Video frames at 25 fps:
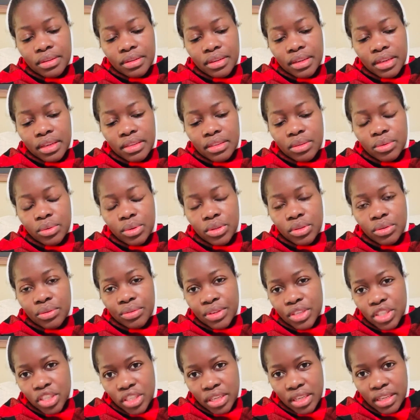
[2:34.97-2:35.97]
Kenya was
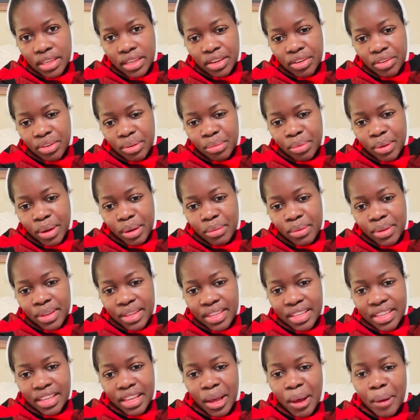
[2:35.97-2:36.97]
officially a
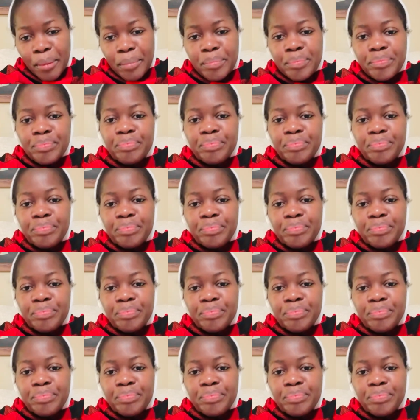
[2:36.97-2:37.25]
republic. Yeah.